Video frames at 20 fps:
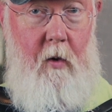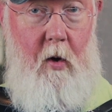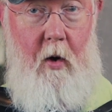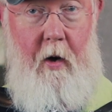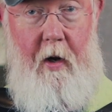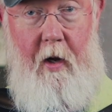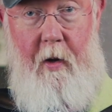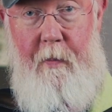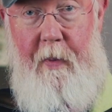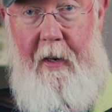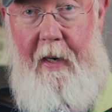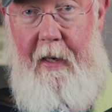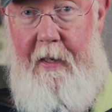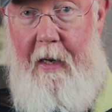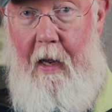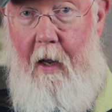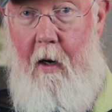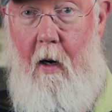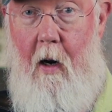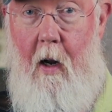Or you can bring it
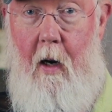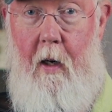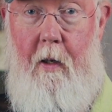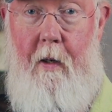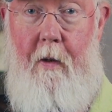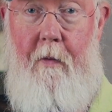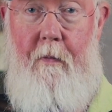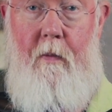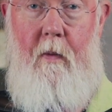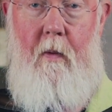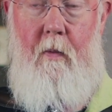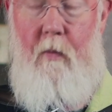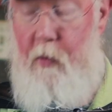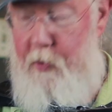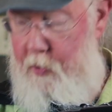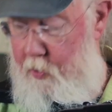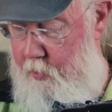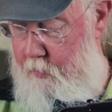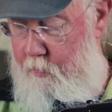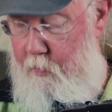down an octave,
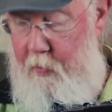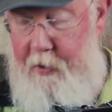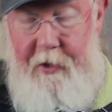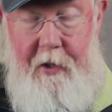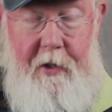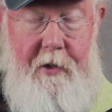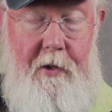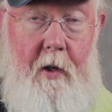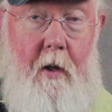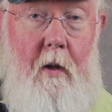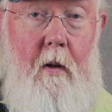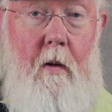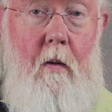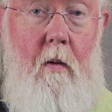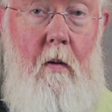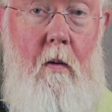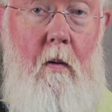which is much easier.